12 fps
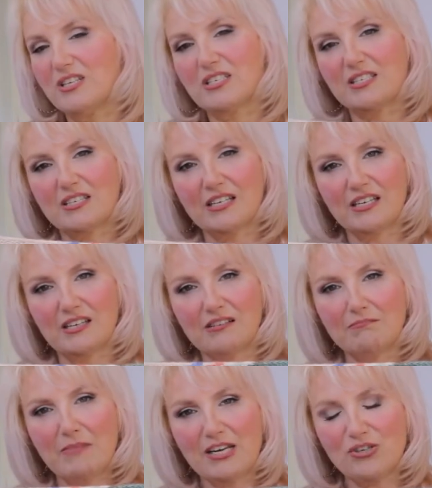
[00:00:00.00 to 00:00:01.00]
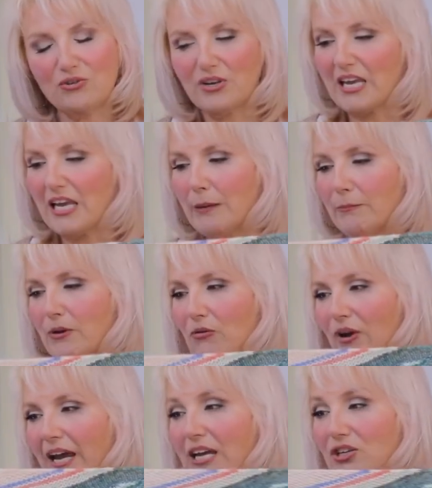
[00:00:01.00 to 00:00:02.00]
is make sure you keep
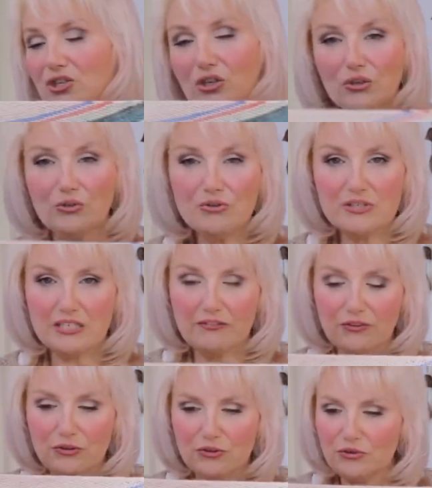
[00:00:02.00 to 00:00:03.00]
your edge loose if you